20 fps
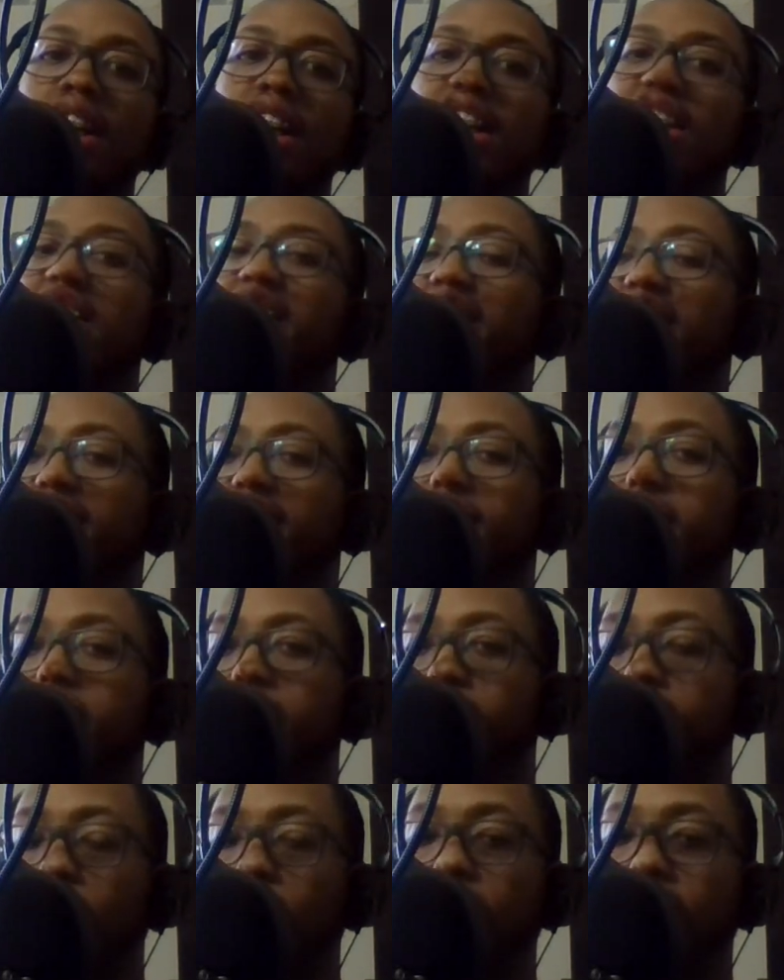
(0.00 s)
and this is his
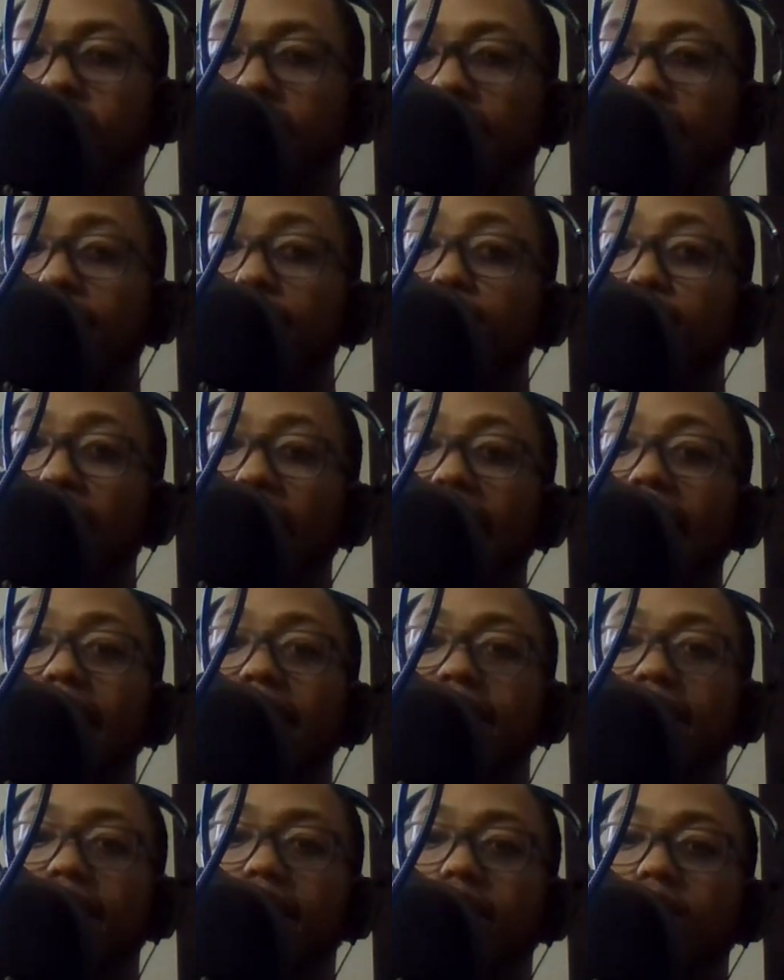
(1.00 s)
first game
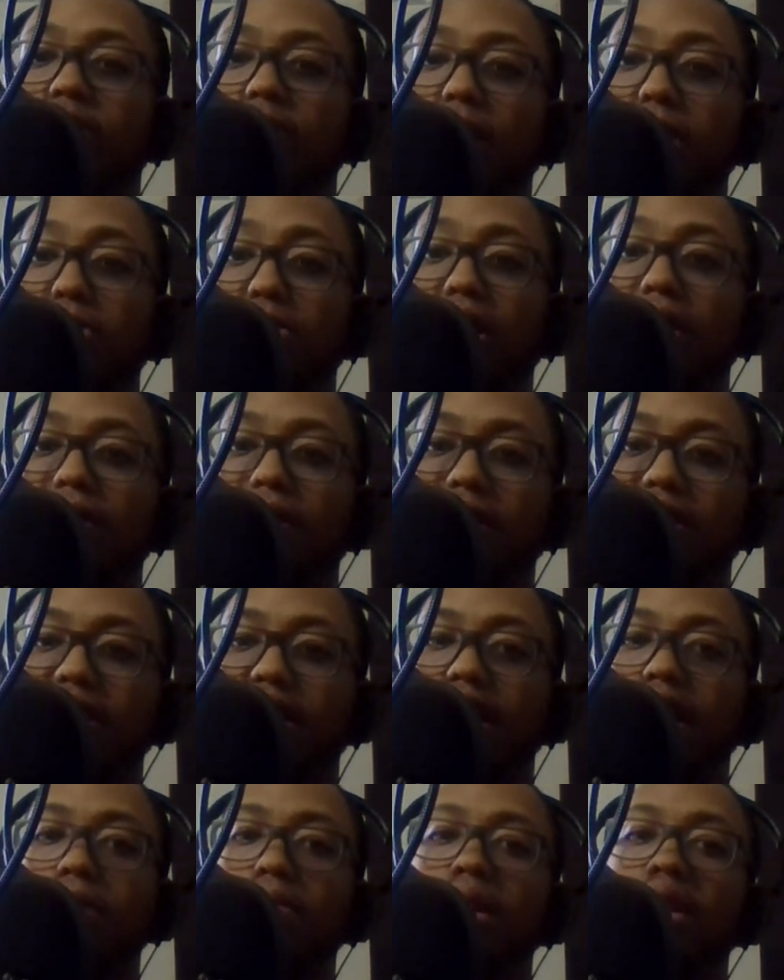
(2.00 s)
back since February
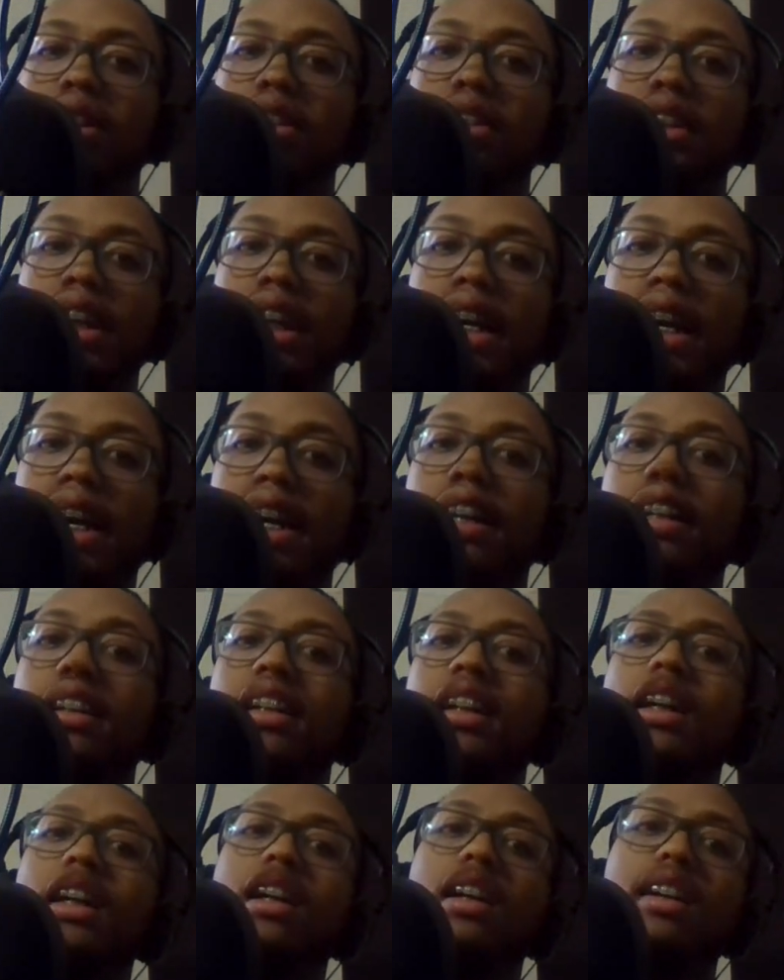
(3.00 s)
15 because he had,
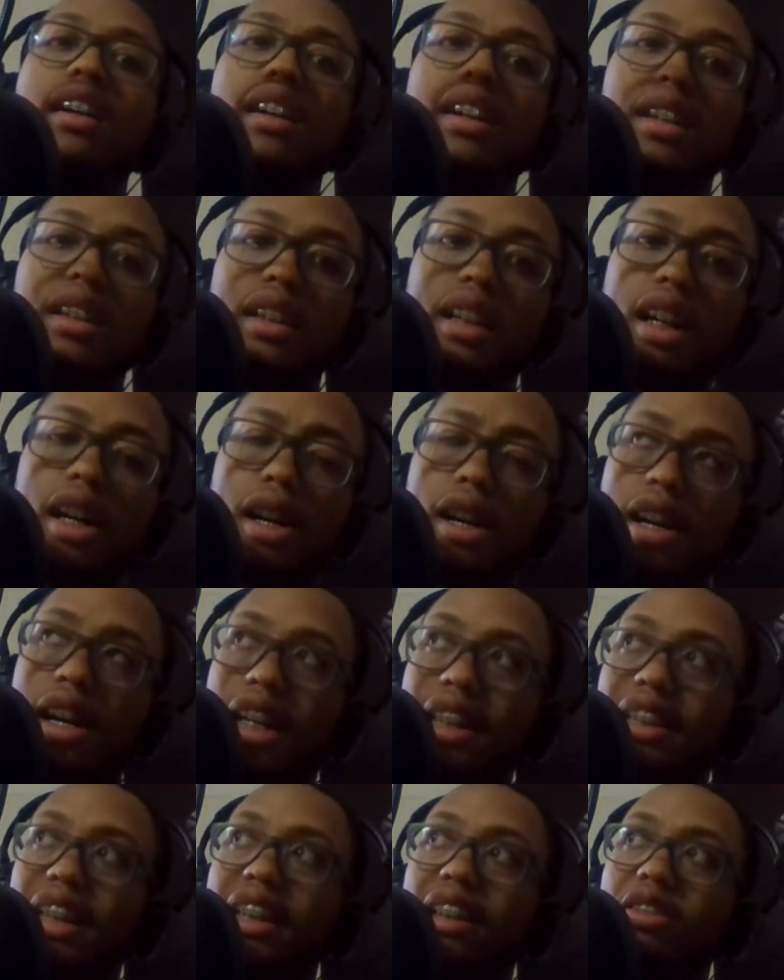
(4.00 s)
I
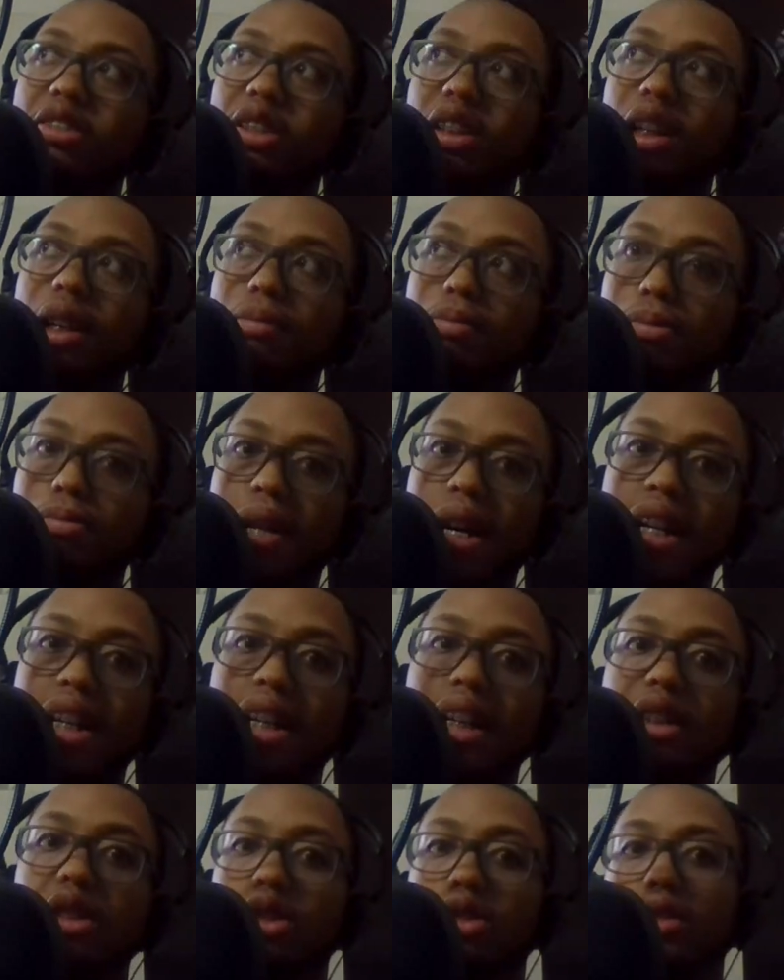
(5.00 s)
think it was an upper
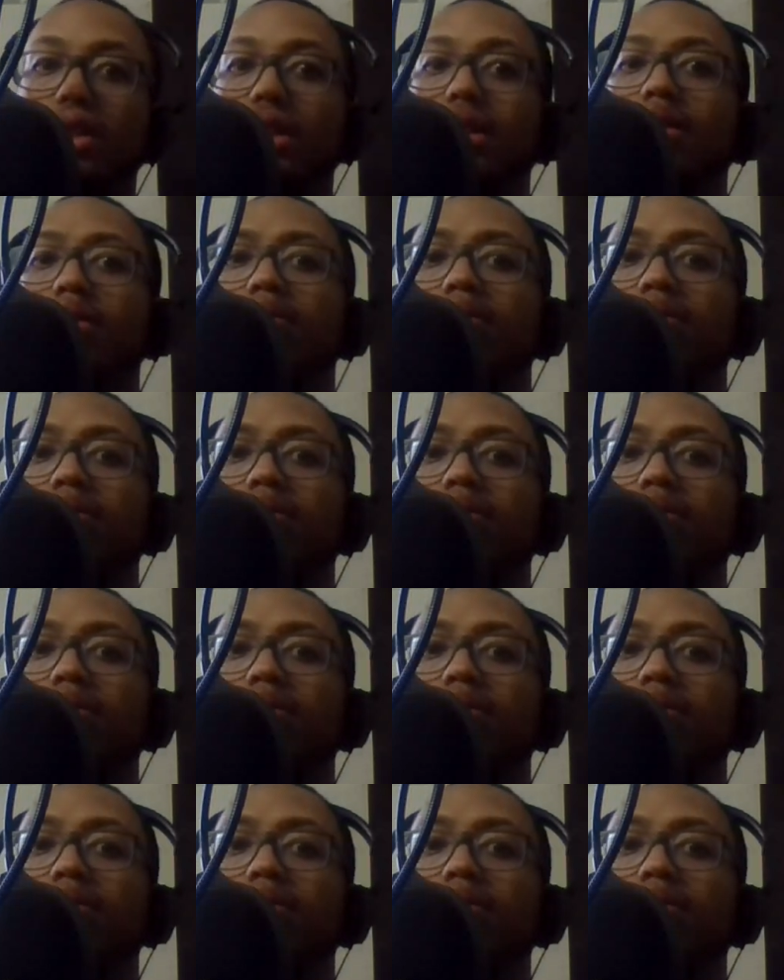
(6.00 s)
body injury